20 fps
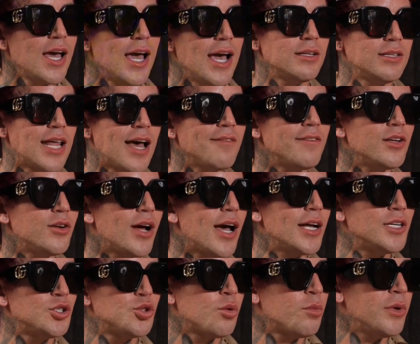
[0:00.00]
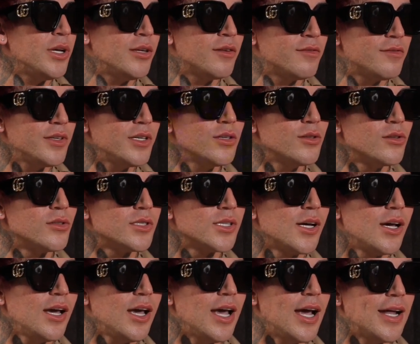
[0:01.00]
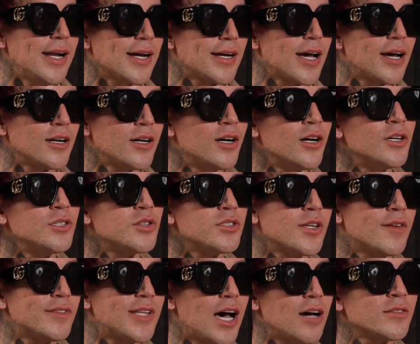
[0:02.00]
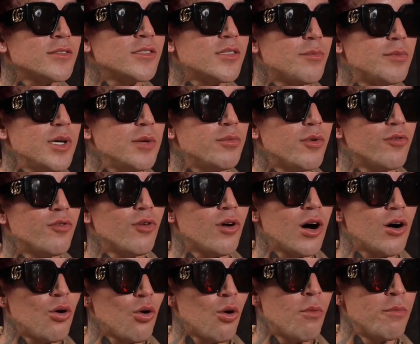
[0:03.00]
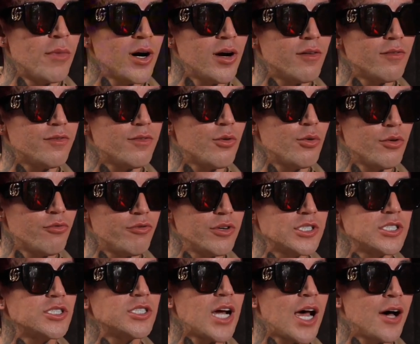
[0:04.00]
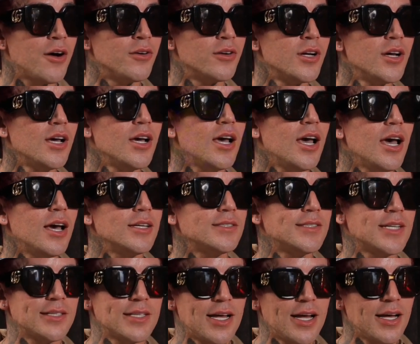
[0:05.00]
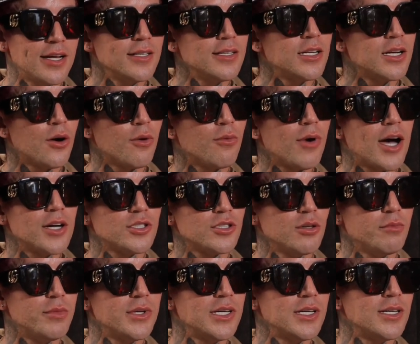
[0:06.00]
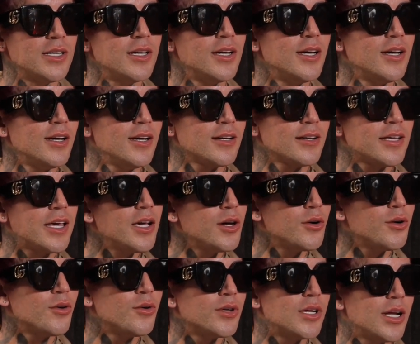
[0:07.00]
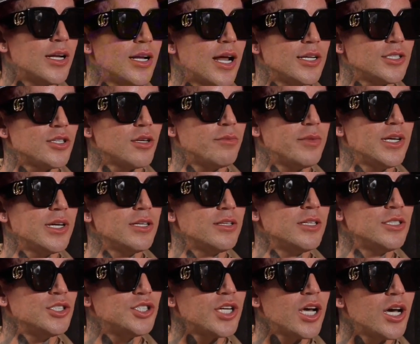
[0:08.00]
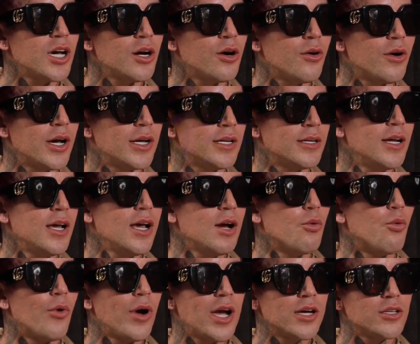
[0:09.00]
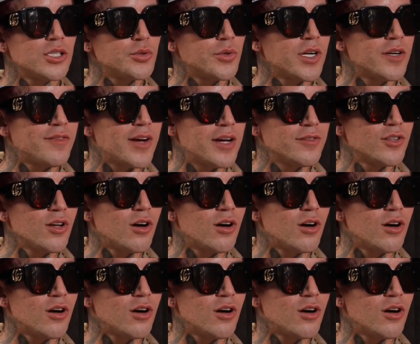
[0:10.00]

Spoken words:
That video had 2 million views, and I got hundreds of thousands of people for a whole month who reached out saying that, you know, I should be killed and I should be in jail and where are the 25